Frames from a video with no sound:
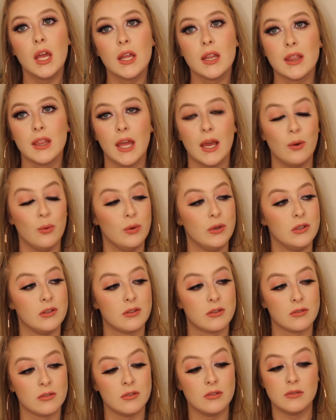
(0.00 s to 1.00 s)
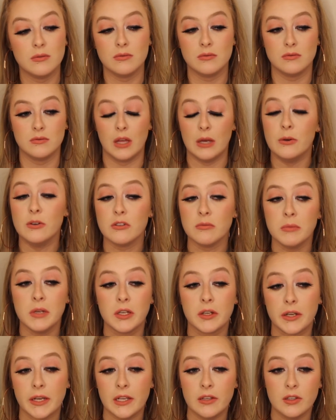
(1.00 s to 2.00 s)
that was my
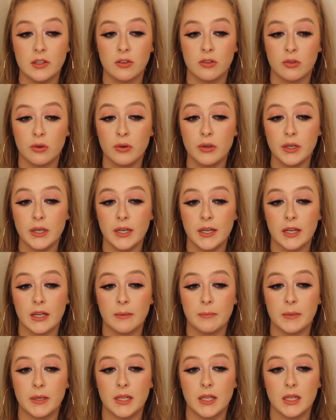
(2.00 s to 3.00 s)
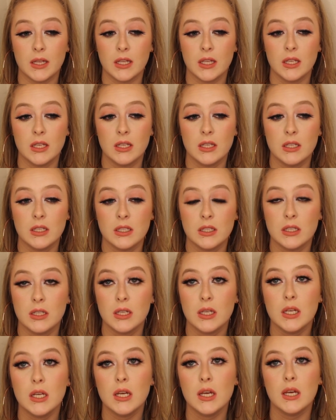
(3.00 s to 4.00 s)
crazy story. I mean,
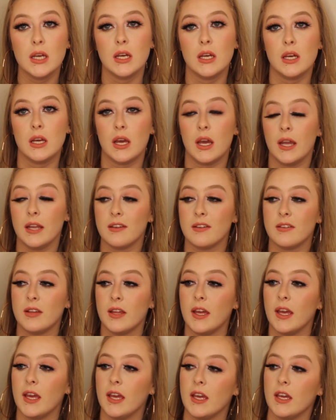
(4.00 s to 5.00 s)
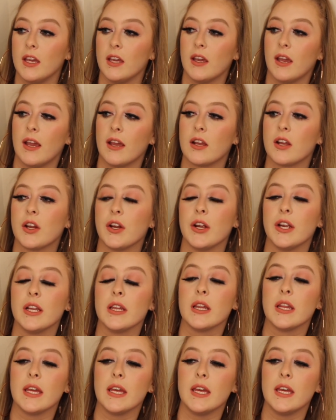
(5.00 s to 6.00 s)
I'd say
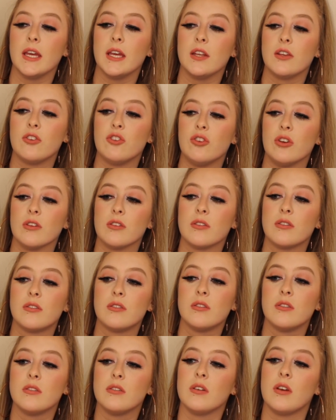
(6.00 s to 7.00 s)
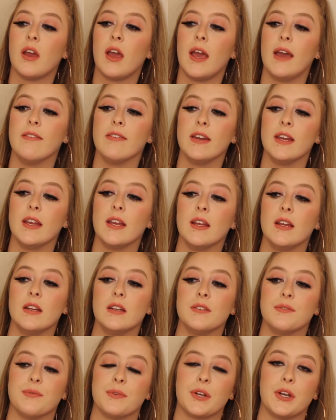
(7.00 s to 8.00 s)
currently it's just
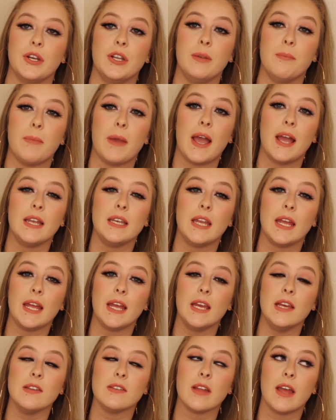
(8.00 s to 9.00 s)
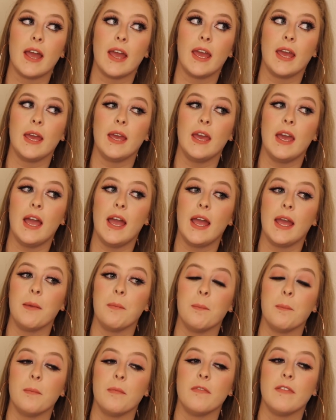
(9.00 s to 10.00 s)
having good and bad days.
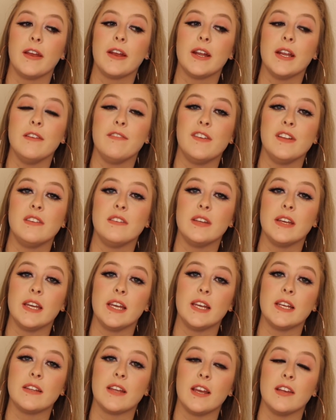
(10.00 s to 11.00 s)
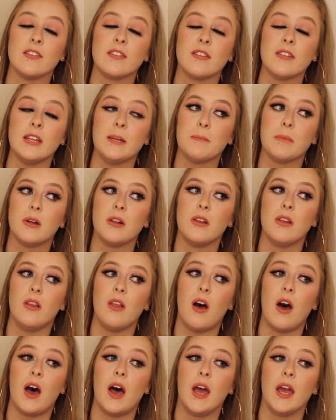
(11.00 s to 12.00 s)
I'm very fatigued. I sleep a
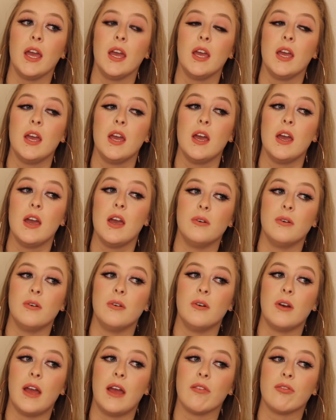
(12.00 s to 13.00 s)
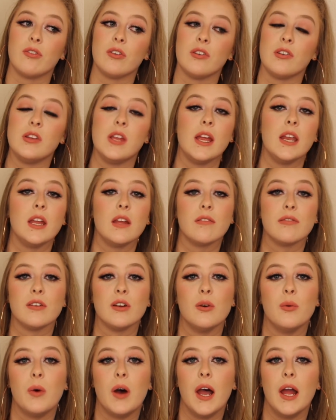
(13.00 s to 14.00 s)
lot. After standing for
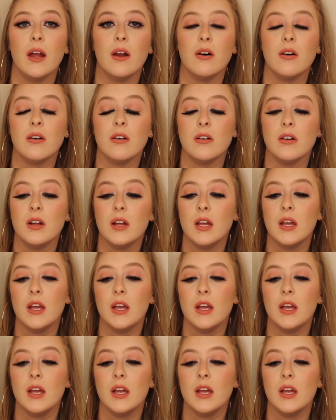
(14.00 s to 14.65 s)
a while,